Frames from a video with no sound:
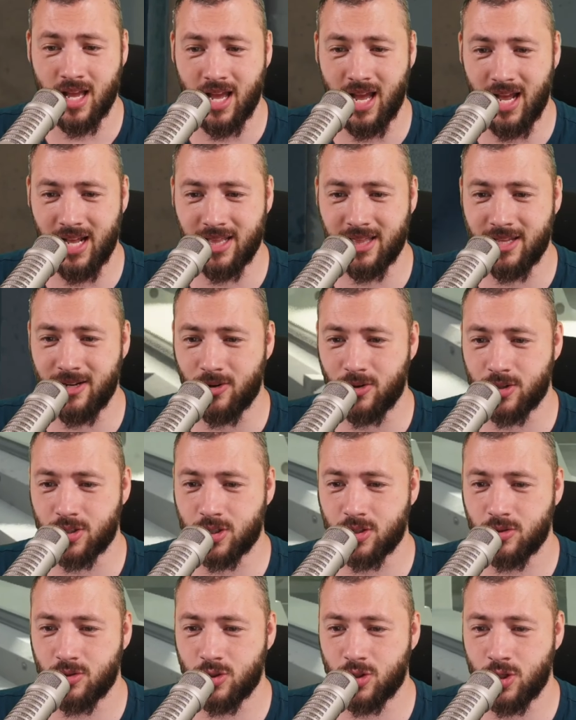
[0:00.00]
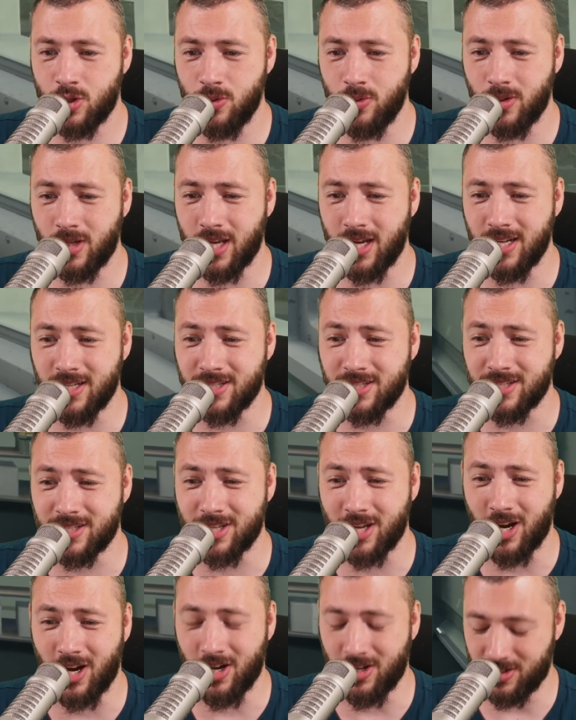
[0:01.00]
and there's two guns
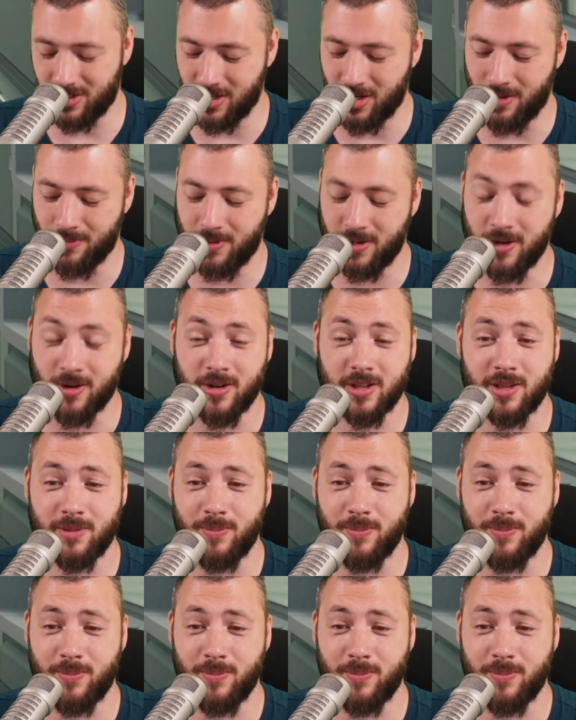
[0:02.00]
on top here, and the